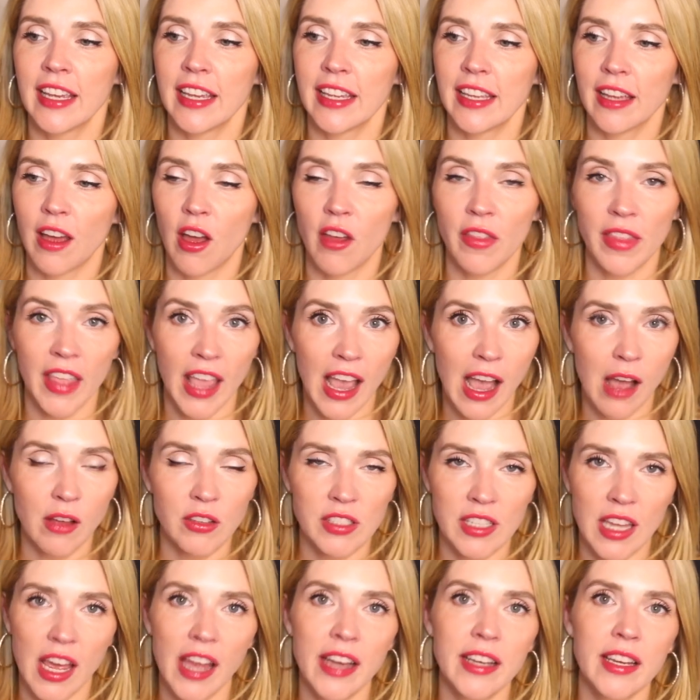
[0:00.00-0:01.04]
eh, on the
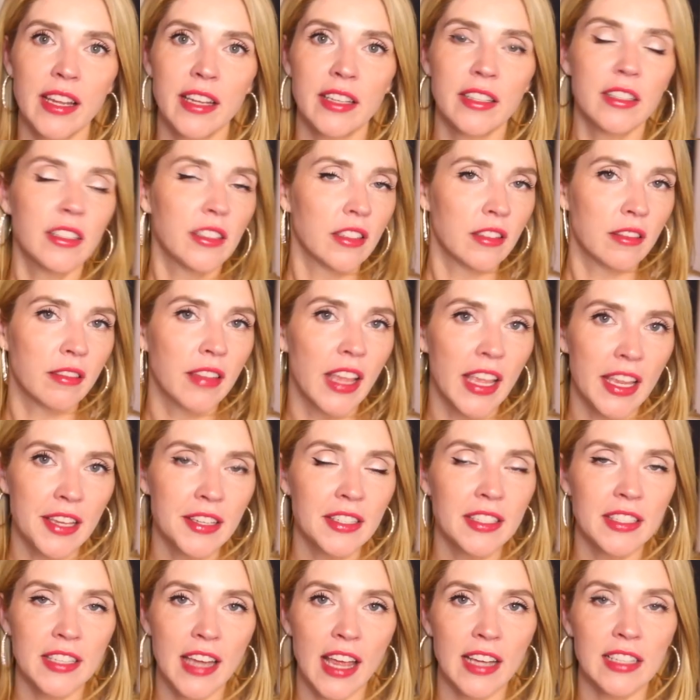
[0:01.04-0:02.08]
outside. The
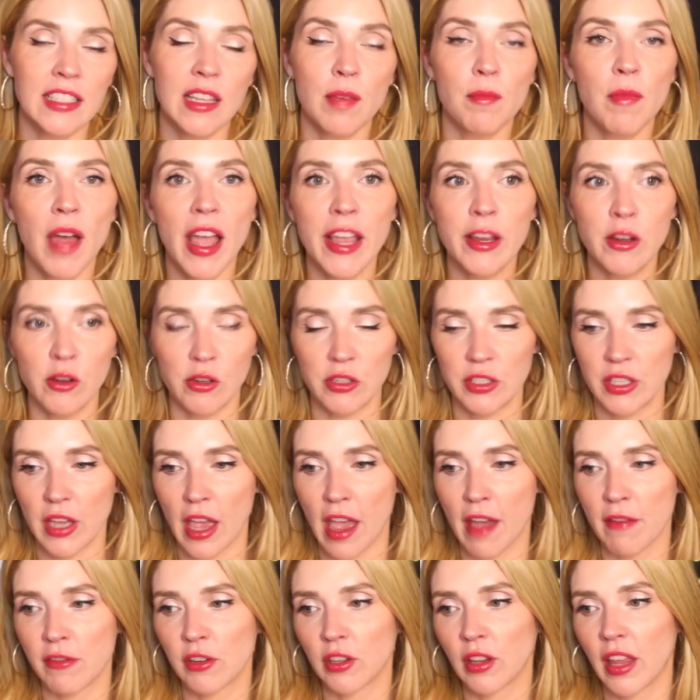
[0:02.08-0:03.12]
Instax that my girls
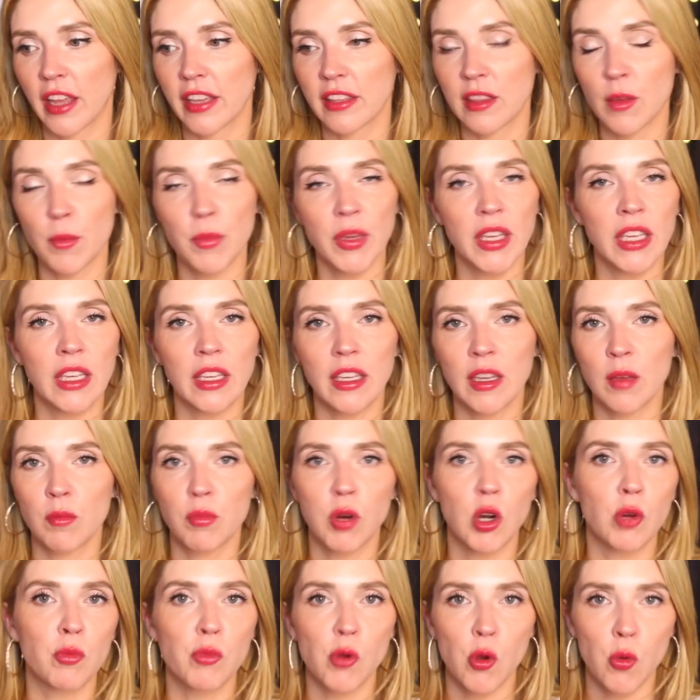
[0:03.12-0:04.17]
have are like the pink and
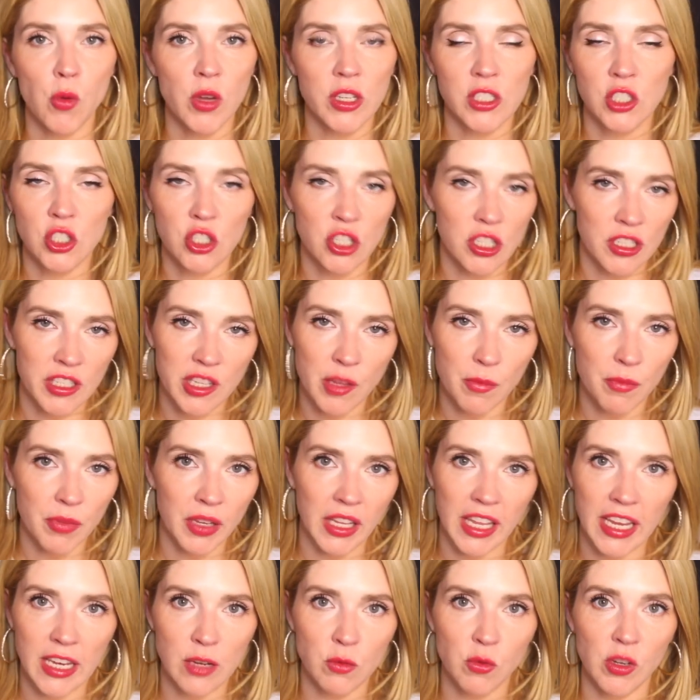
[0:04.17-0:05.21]
purple ones, just the
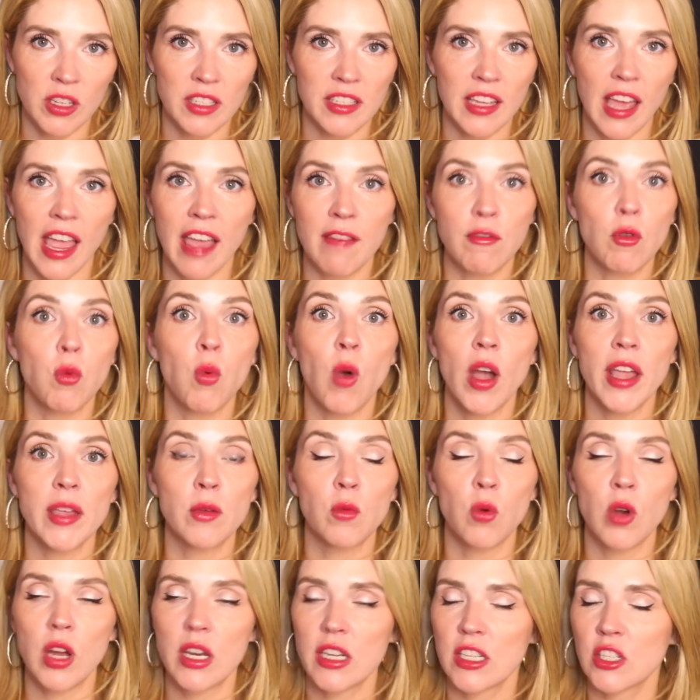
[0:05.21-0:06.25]
plain ones. I have a white
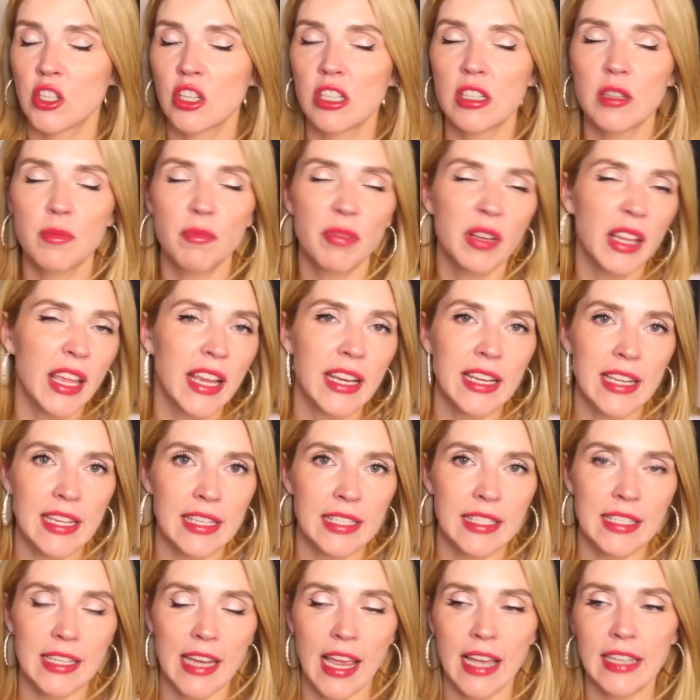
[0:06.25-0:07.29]
one. It's just plain
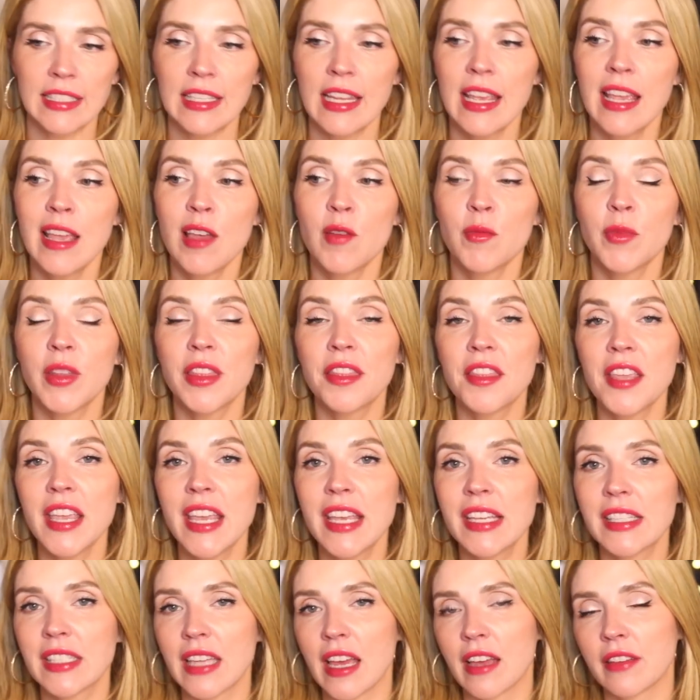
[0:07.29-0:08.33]
Instax. But
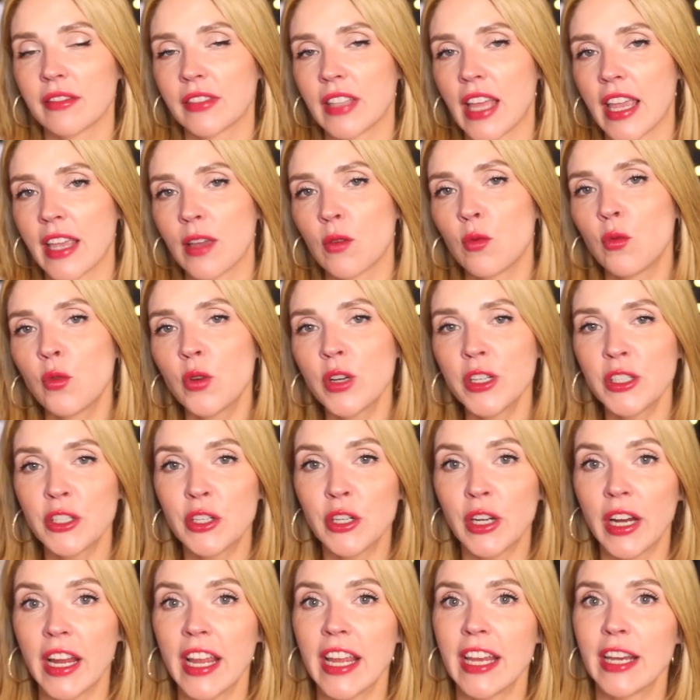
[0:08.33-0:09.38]
these have like wood
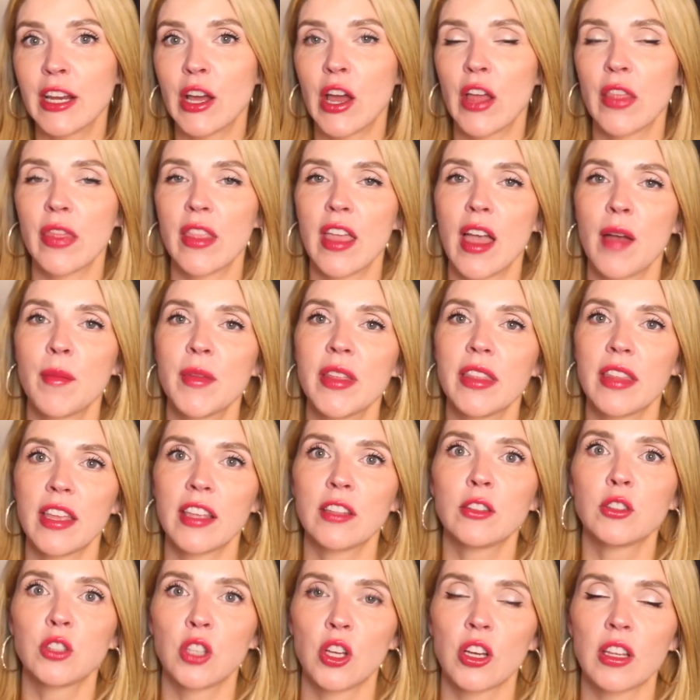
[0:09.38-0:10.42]
grain on them and they
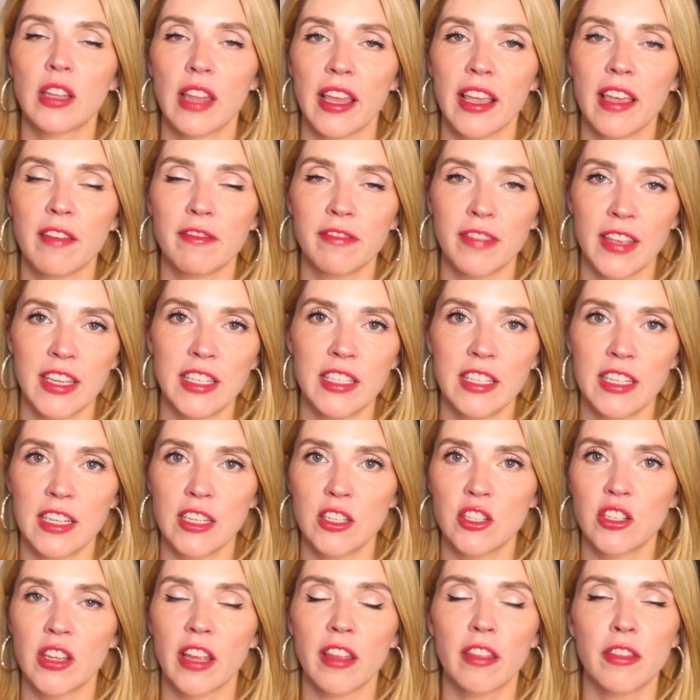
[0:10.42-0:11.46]
look like a
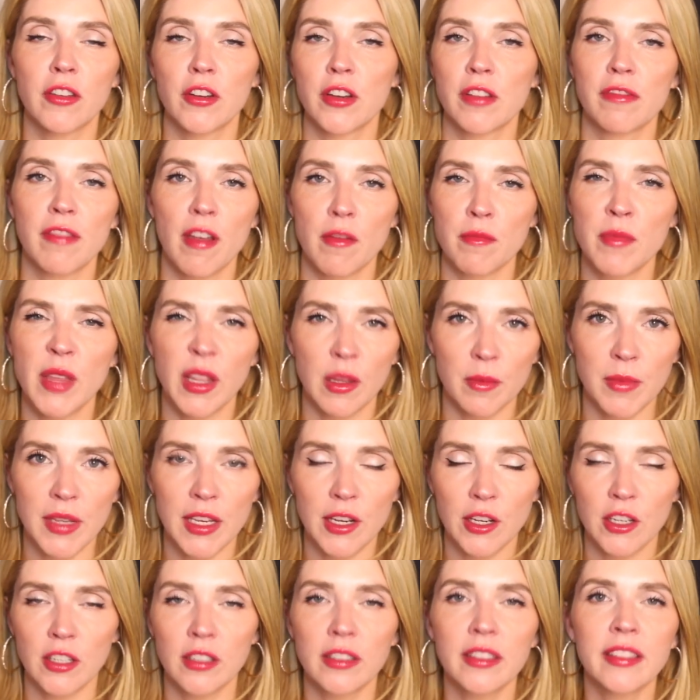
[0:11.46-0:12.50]
vintage, like 35
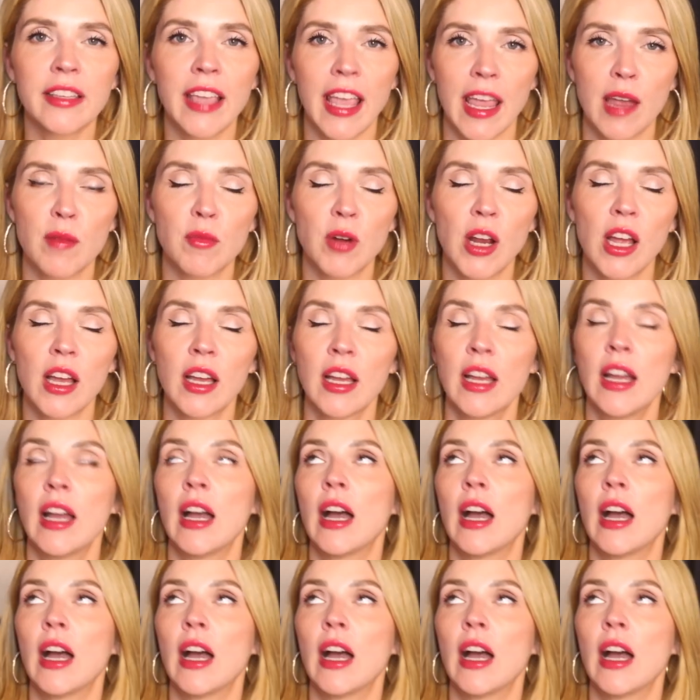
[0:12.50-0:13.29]
millimeter camera.